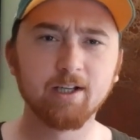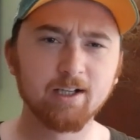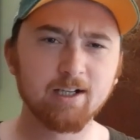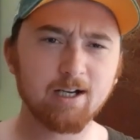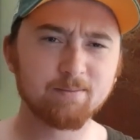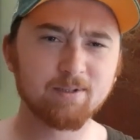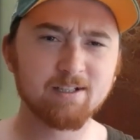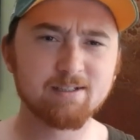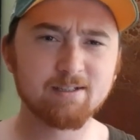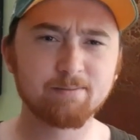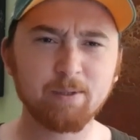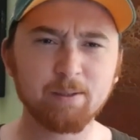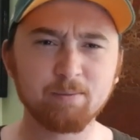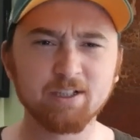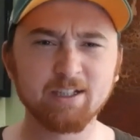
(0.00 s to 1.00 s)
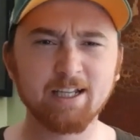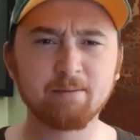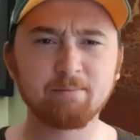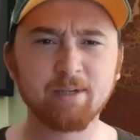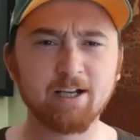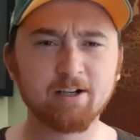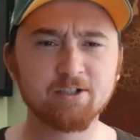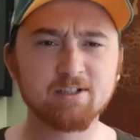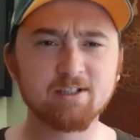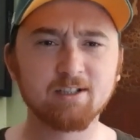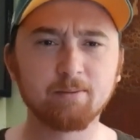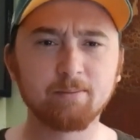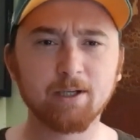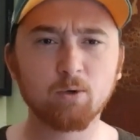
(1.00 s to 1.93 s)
because people in the NBA are just a little bit